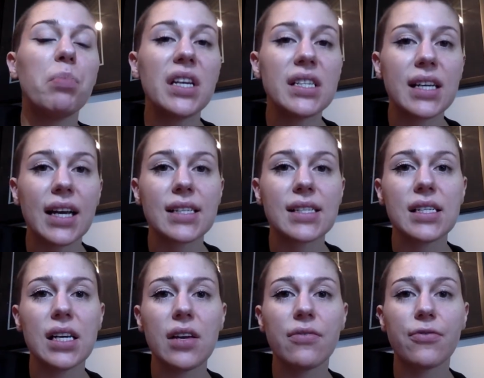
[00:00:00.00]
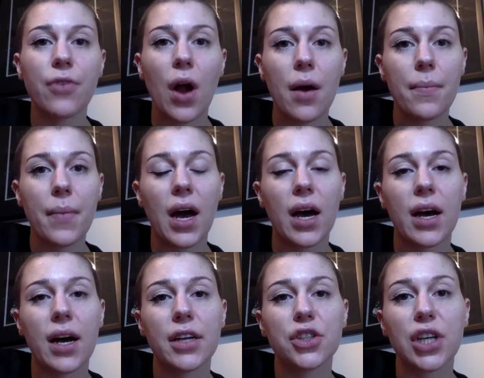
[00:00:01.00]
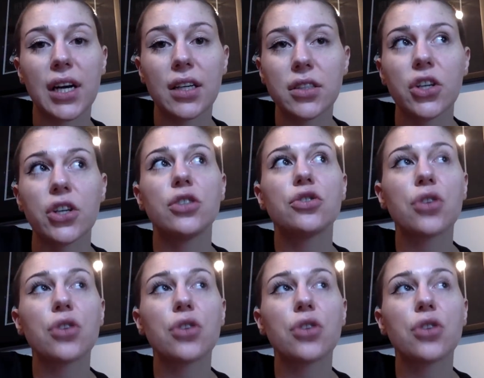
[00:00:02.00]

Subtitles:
PTSD from childhood